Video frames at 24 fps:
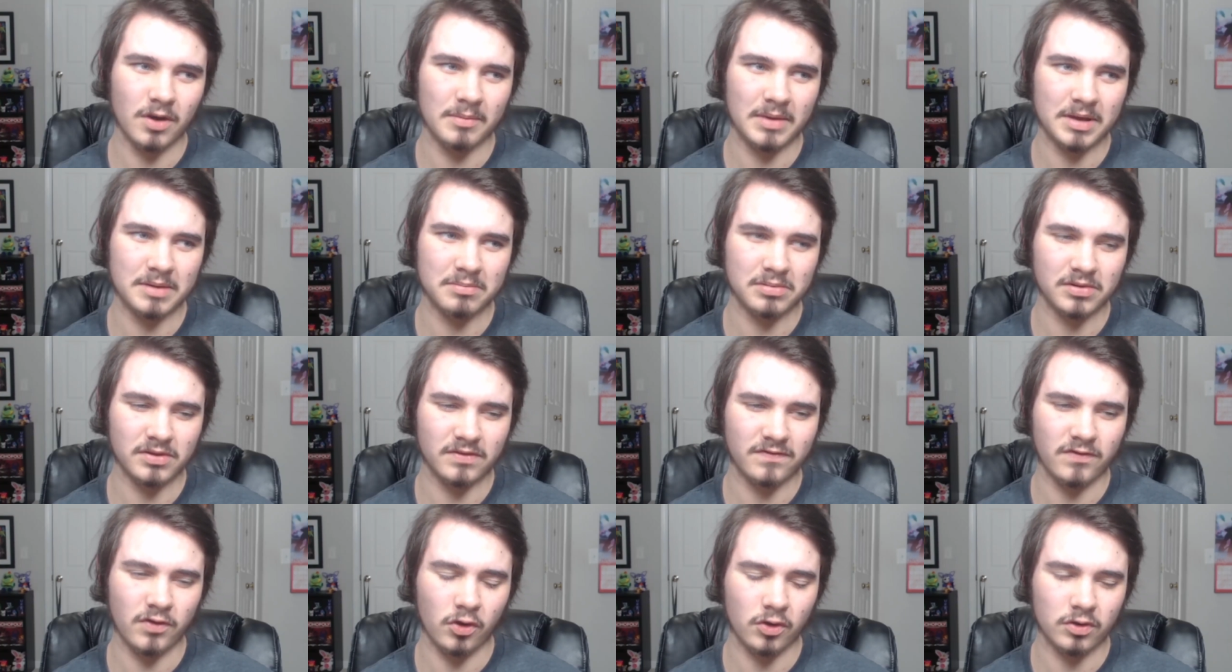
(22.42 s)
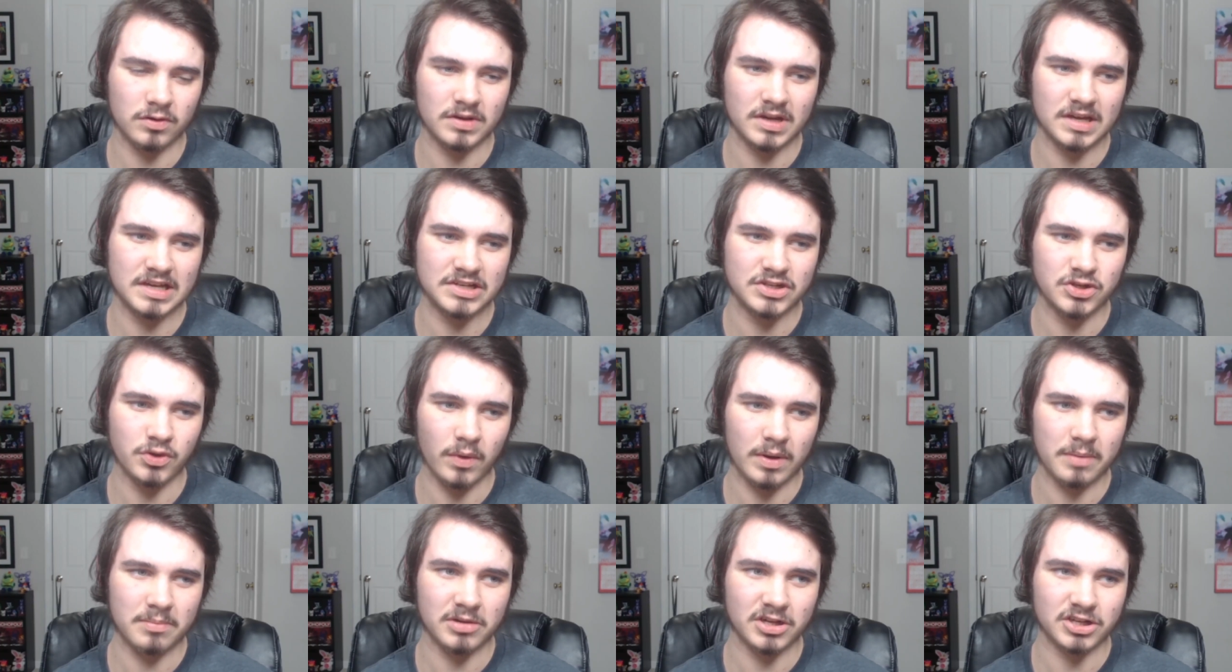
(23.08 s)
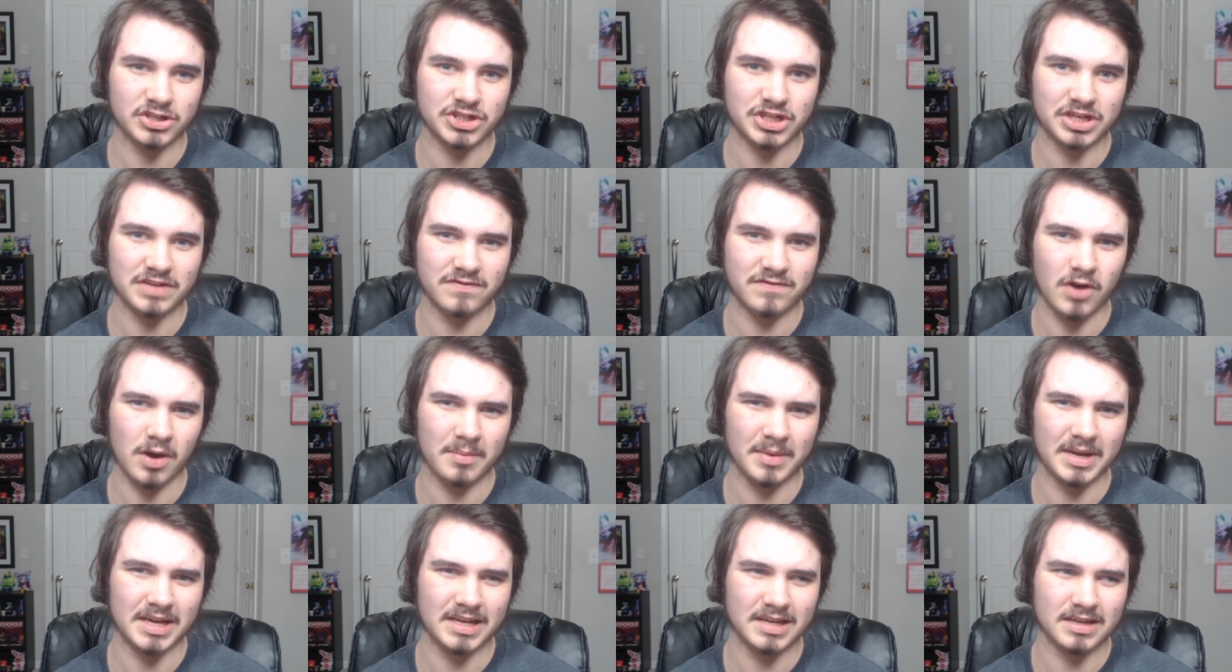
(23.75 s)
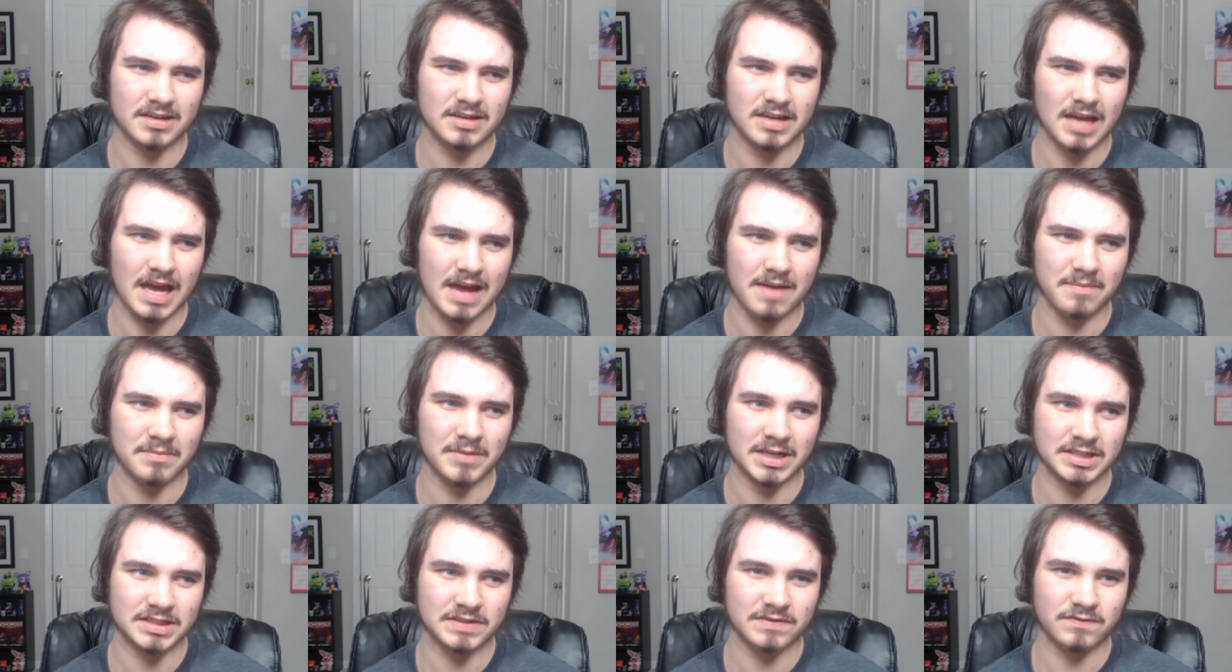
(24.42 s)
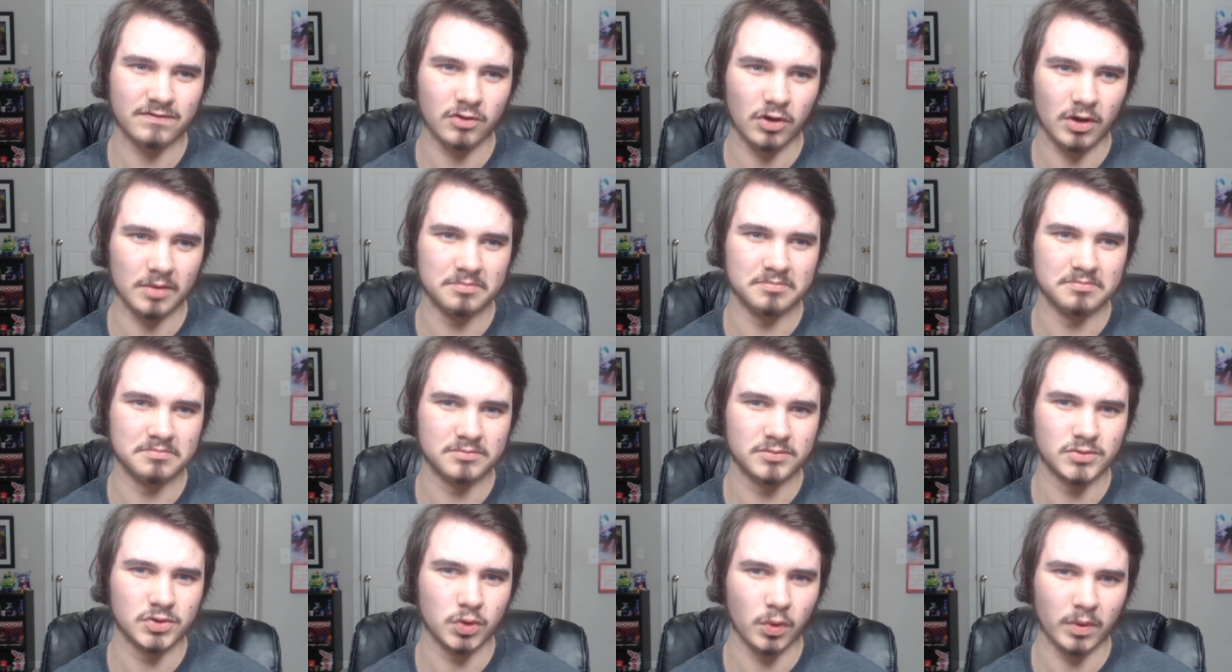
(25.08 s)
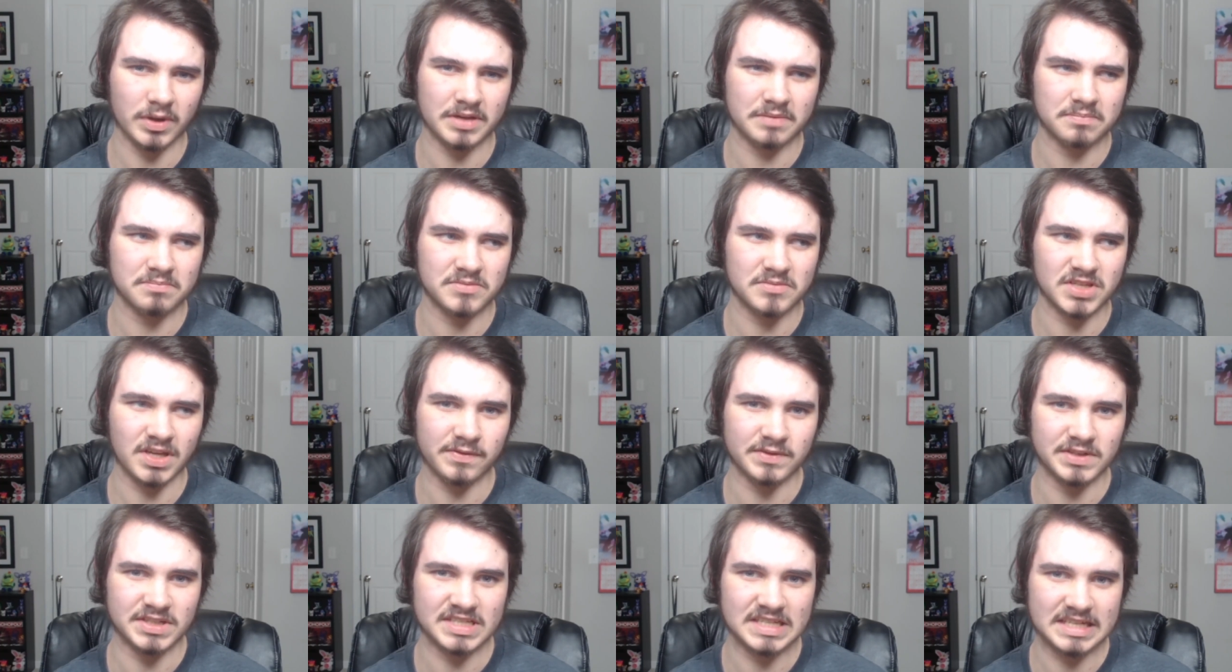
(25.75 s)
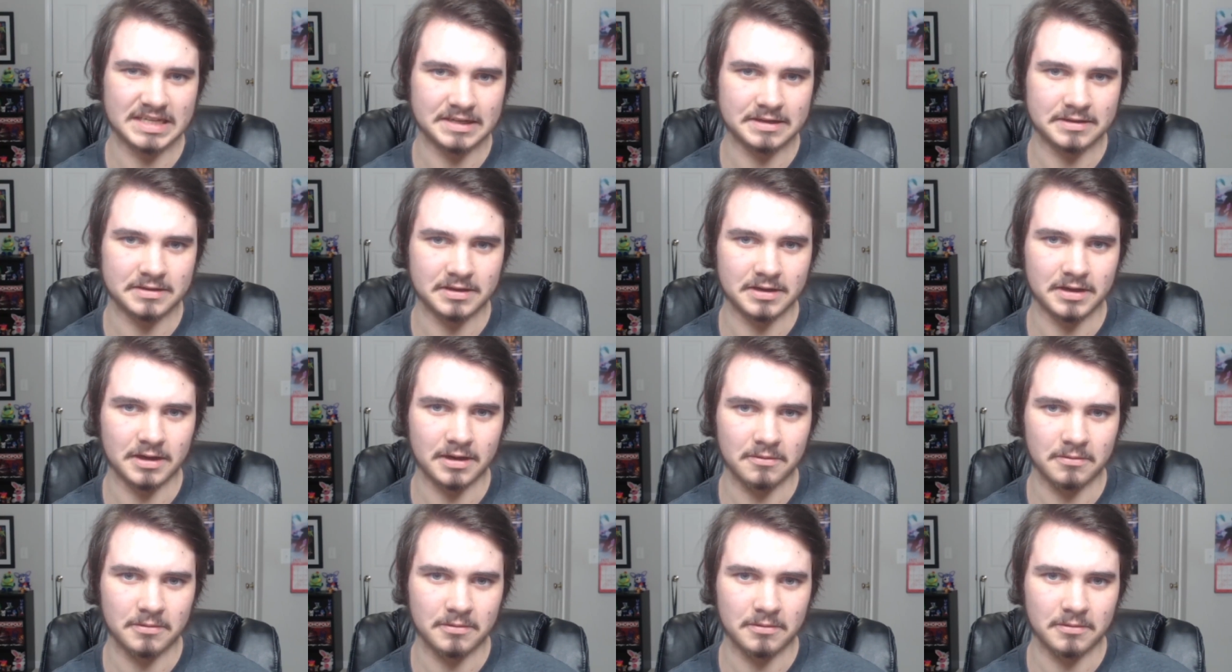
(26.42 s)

a pl for, into a plushie from a game that's from twenty seventeen, you know?